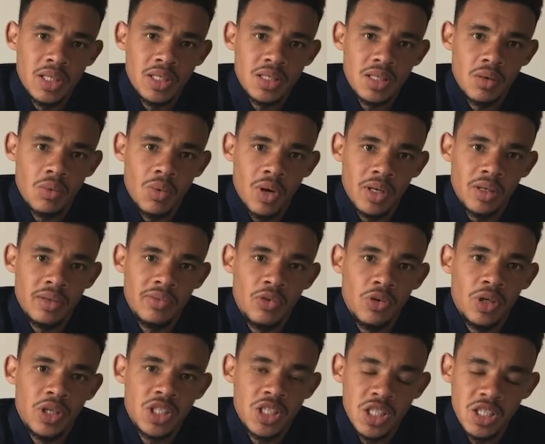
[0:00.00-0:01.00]
It's a
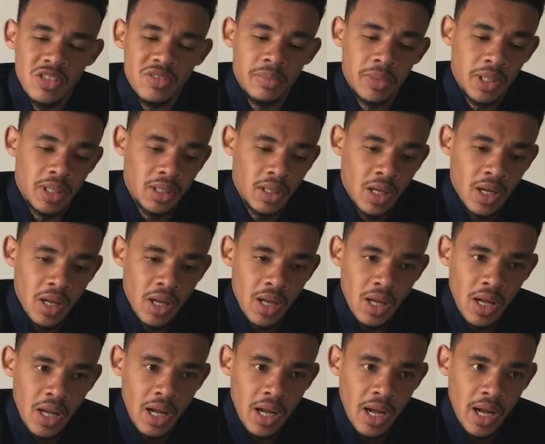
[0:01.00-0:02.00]
wonderful achievement.
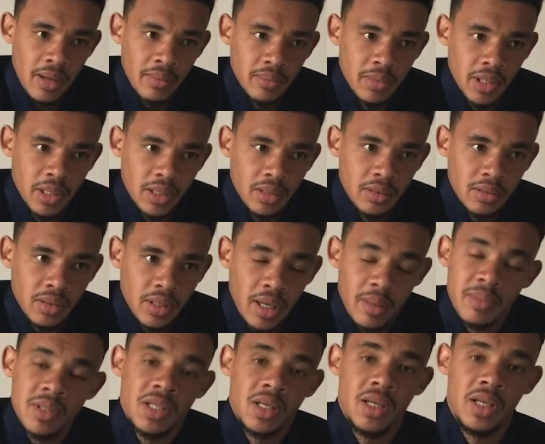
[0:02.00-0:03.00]
I mean,
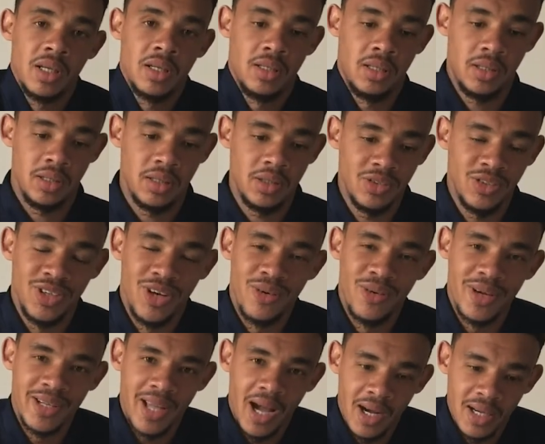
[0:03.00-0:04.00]
I'm still a
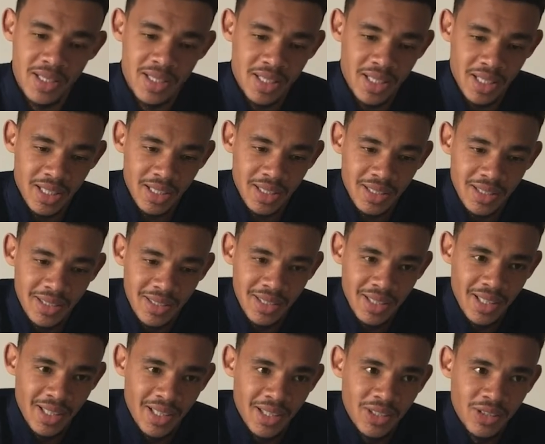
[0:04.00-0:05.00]
youngster,
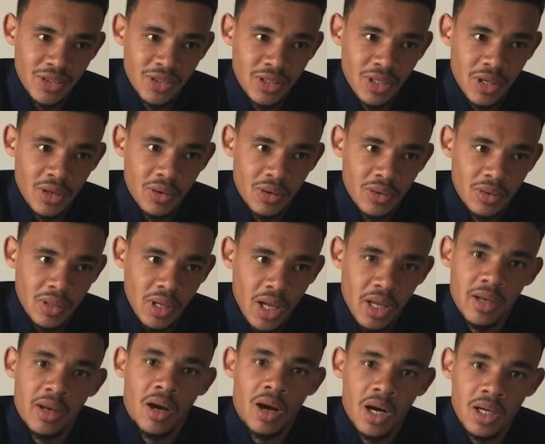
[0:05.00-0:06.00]

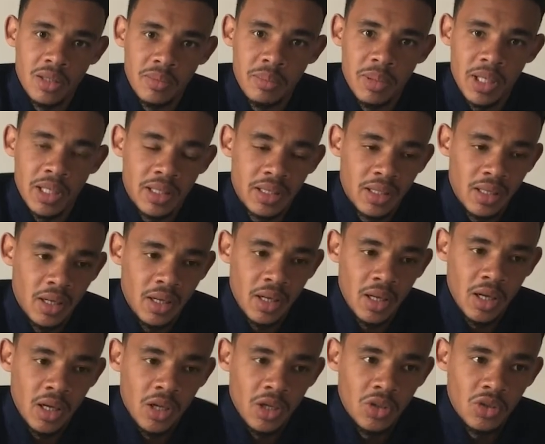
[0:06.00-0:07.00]
at heart, but
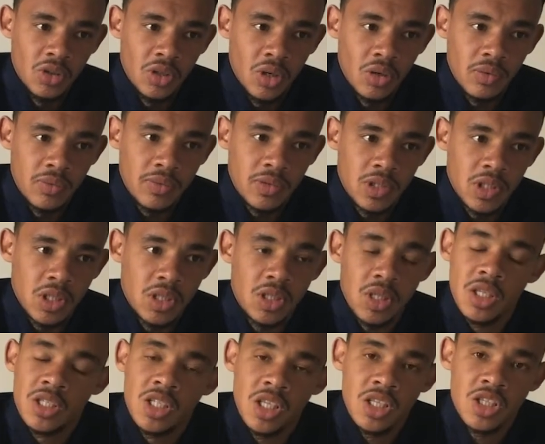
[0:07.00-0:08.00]

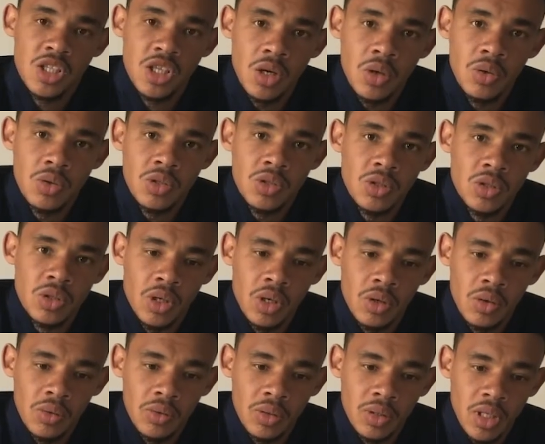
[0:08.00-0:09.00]
it just shows,
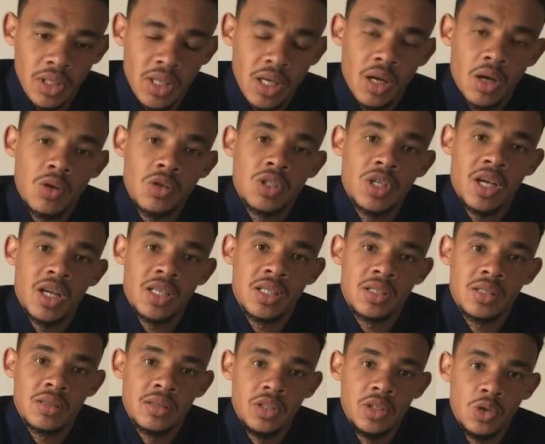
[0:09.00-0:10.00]
that the coach
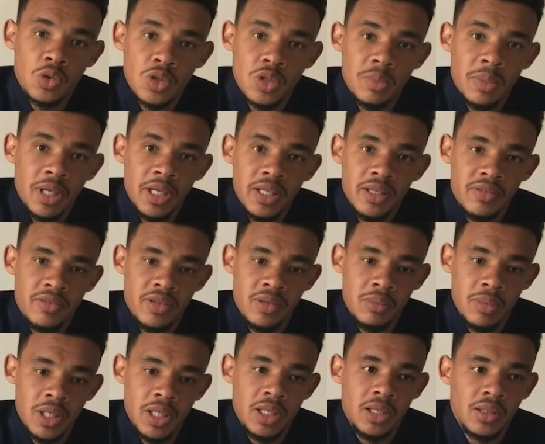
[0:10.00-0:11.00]
has huge belief in
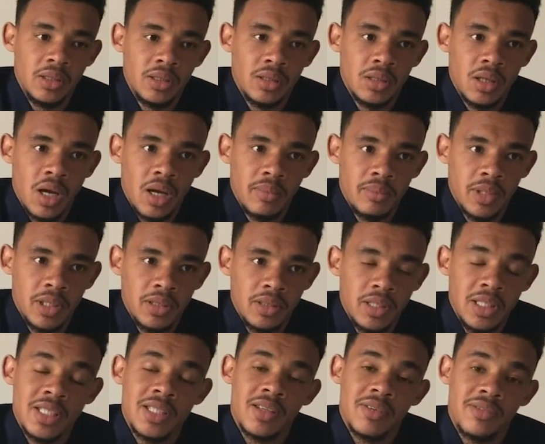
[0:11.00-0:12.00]
me. I mean,
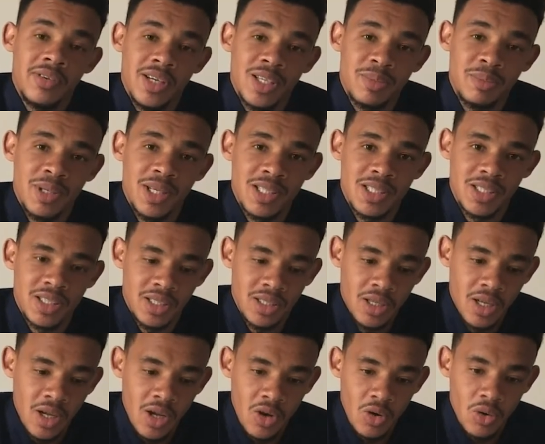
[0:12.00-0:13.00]
he's the first
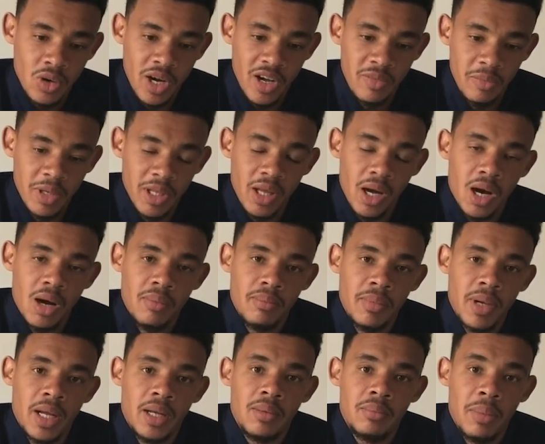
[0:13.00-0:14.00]
person who gave me the
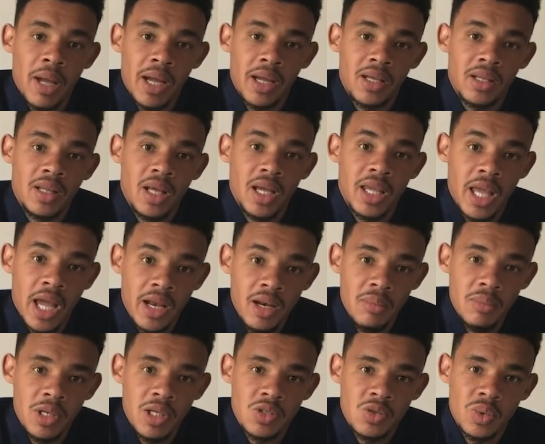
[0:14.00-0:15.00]
armband back at the
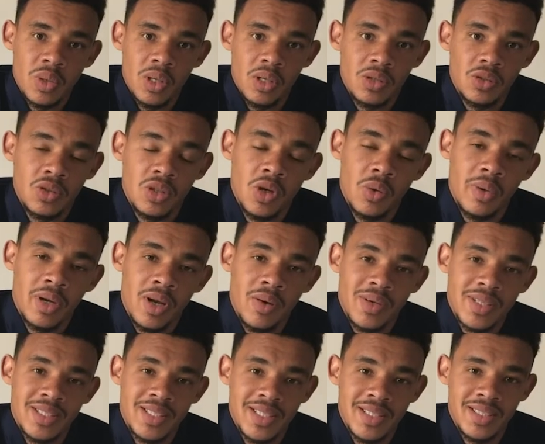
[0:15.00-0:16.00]
academy as well. When I
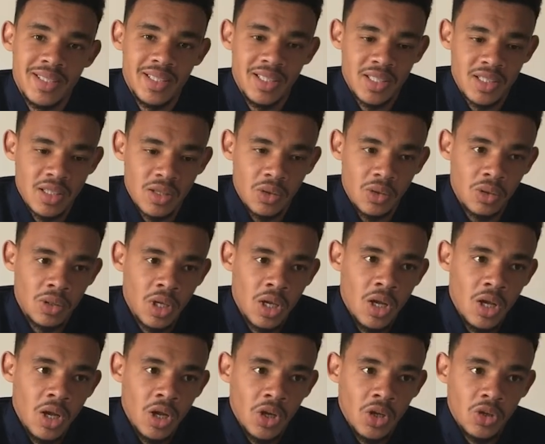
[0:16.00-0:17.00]
was 16 years old,
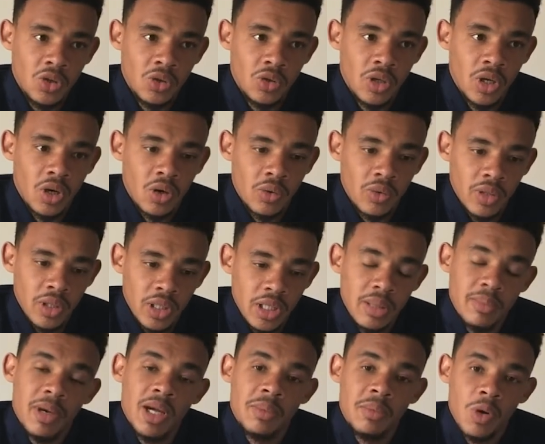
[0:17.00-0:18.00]
he
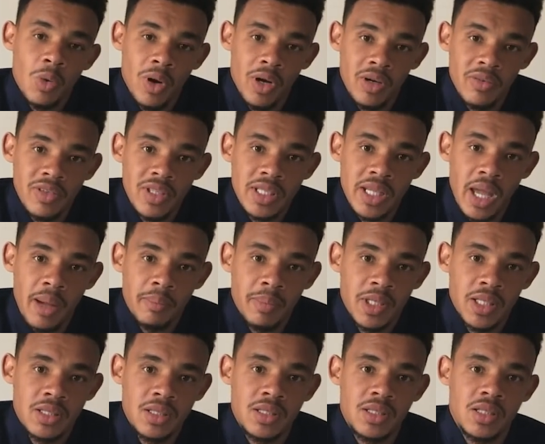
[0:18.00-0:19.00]
made me one of his
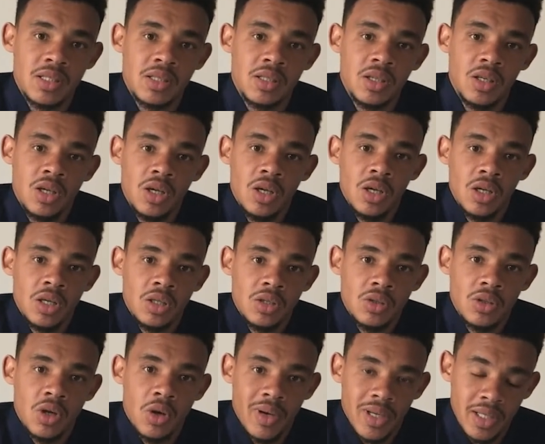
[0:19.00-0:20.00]
captains,
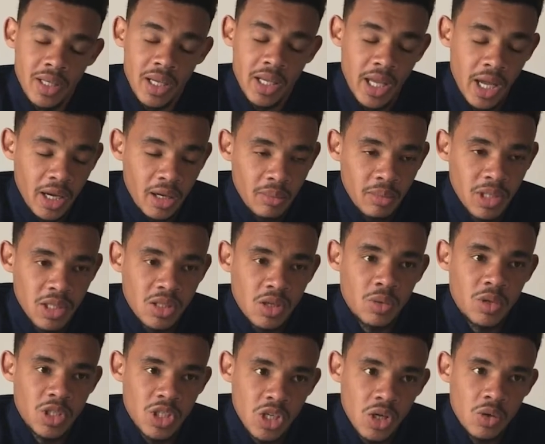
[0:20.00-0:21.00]
at the academy.
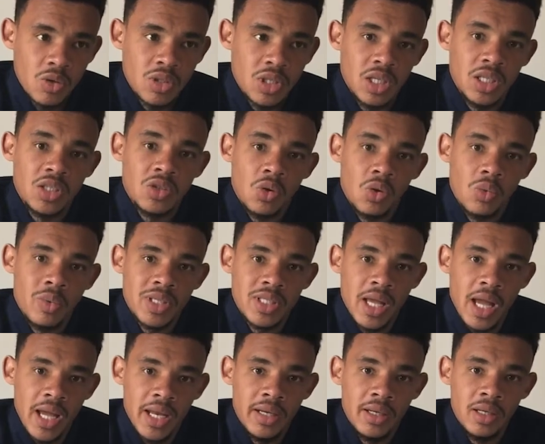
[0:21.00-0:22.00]
So it shows that he's always
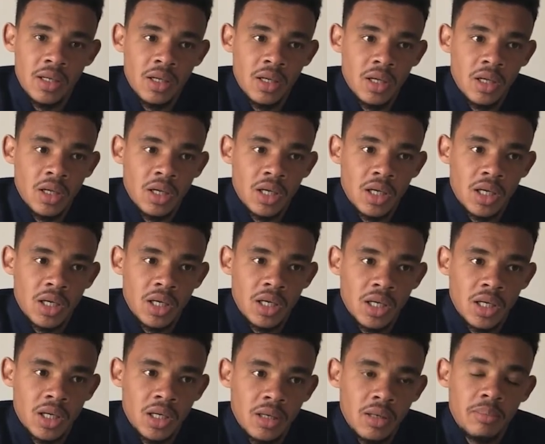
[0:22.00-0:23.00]
had
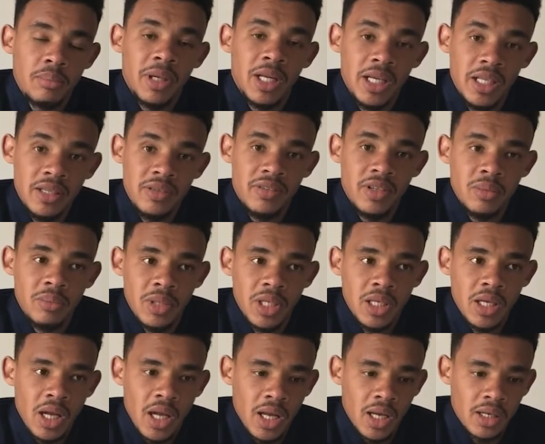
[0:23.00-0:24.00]
belief in
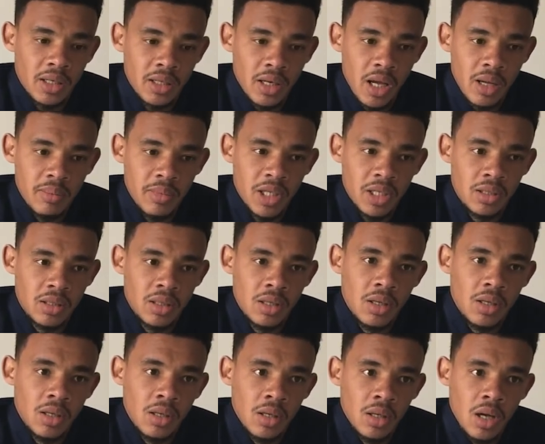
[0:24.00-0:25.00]
me. And I mean,
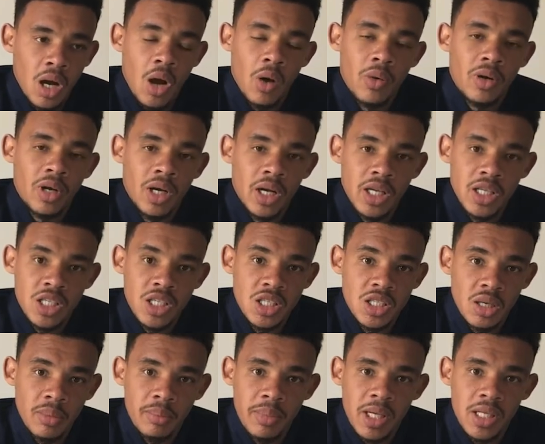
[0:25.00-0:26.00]
our
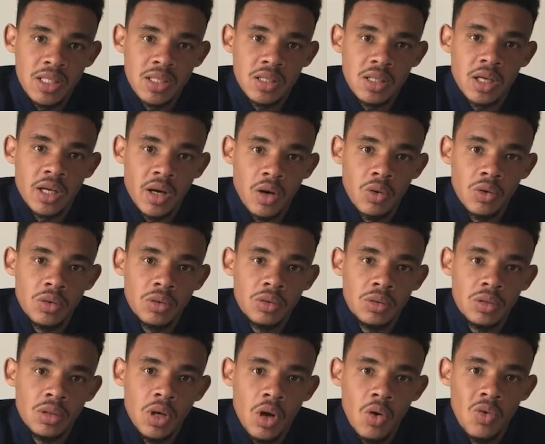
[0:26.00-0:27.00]
relationship has grown
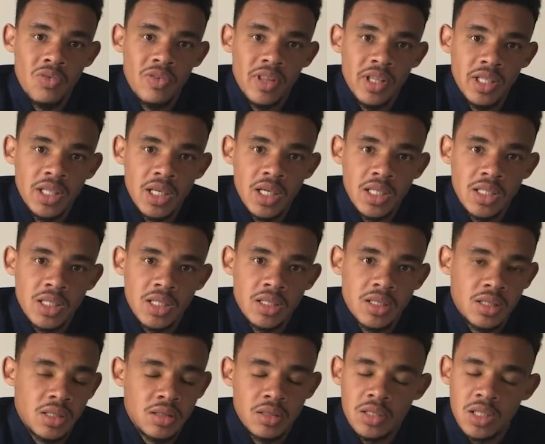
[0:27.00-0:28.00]
over the years.
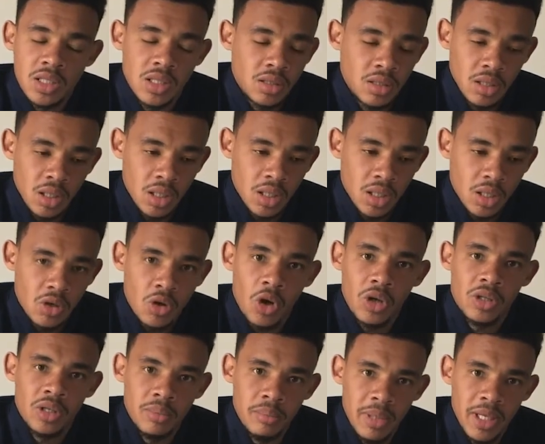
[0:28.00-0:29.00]
It's just
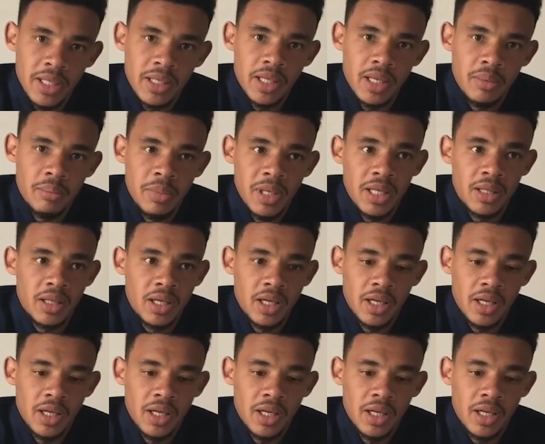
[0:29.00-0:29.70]
gotten better and better.